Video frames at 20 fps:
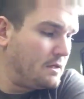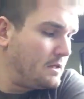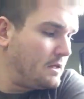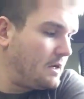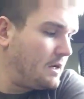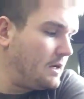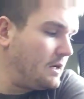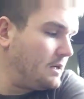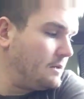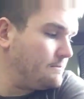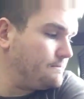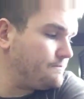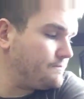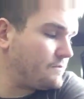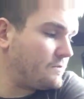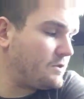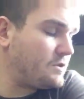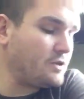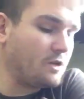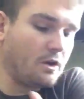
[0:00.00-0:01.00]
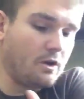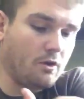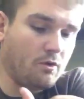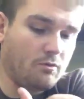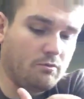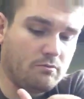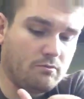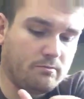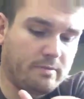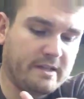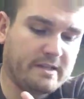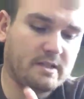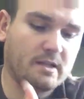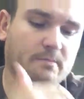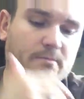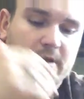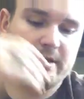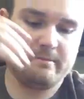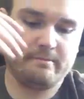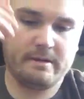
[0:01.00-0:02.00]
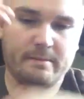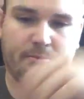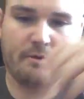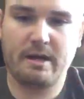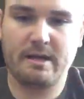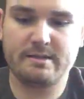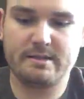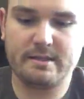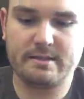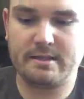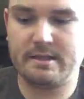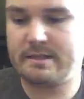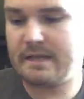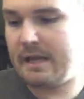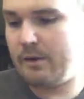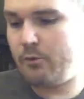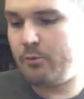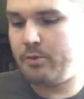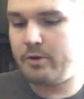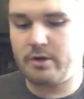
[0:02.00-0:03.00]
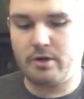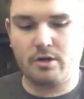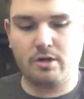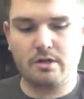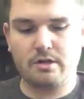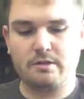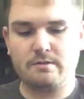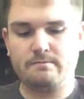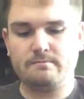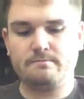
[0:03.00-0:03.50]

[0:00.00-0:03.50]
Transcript: Um, so basically, my, my process is I will put a hook.